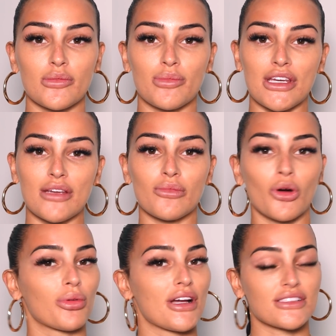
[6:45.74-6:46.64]
be
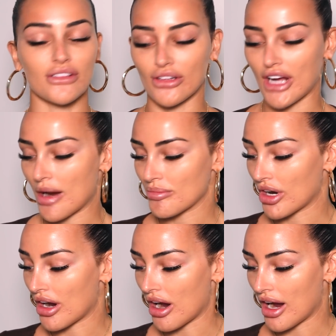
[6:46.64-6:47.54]
more present on
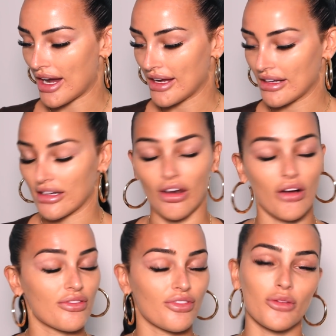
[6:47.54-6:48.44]
camera. I
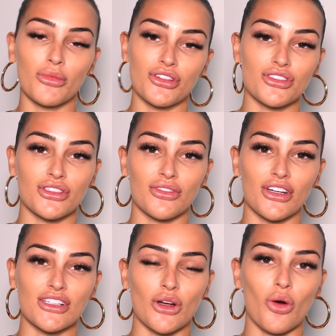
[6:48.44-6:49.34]
love filming YouTube
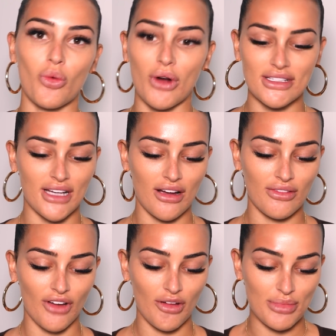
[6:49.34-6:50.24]
videos, I always
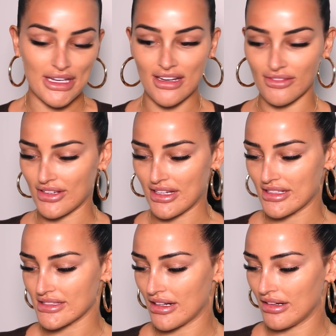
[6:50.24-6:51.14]
have. I've been here for
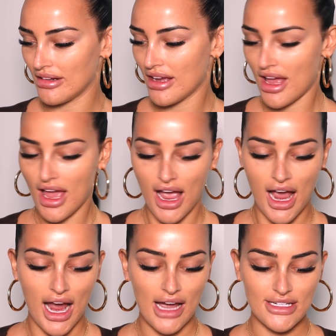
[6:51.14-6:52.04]
years now,
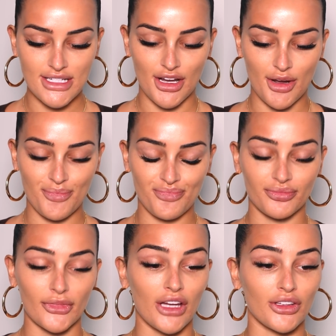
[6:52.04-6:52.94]
and
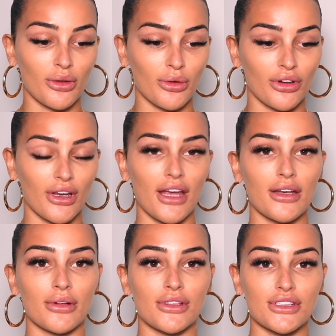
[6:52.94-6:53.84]
I don't want
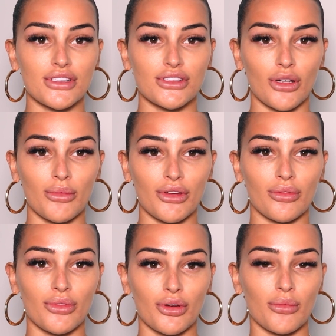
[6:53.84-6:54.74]
anyone to stop me
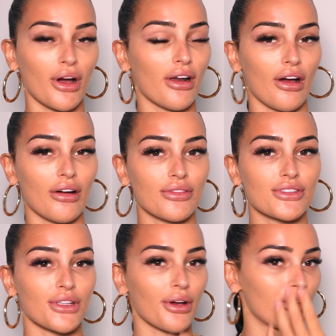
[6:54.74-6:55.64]
from doing what I love.
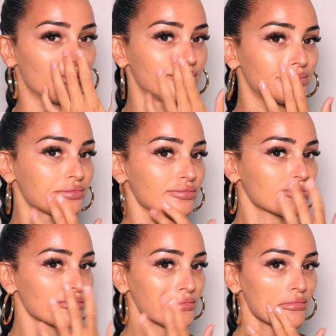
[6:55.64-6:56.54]
So
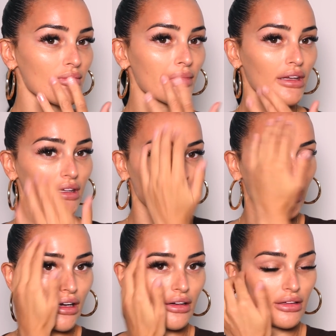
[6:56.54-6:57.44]

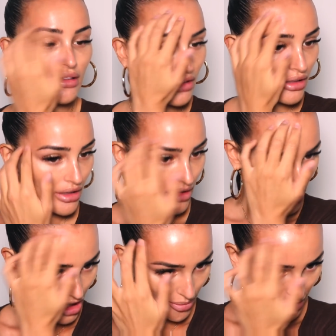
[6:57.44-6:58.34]
yeah,
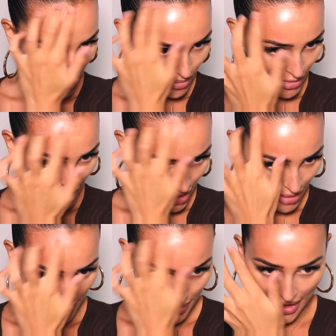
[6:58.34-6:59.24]
I'm
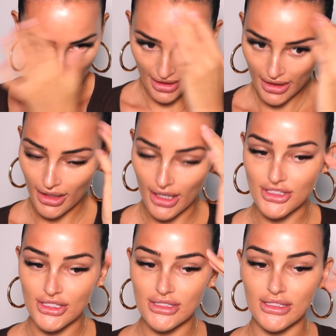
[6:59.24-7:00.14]
coming back. I
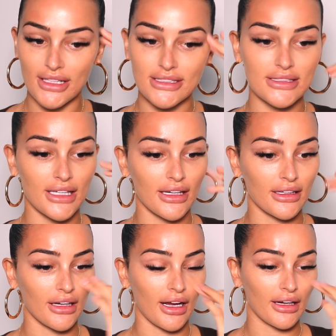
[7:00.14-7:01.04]
just had to
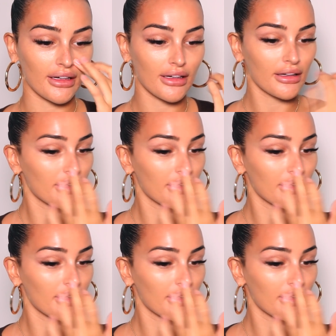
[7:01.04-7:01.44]
take like,